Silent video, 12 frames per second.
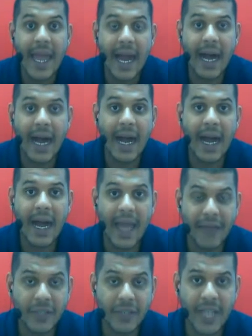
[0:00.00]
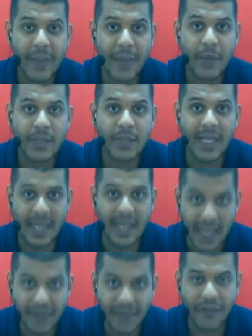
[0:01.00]
Every time I use an
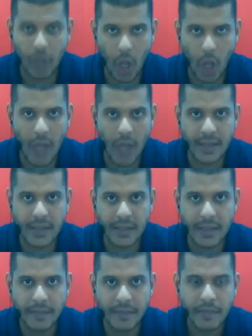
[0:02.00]
if clause,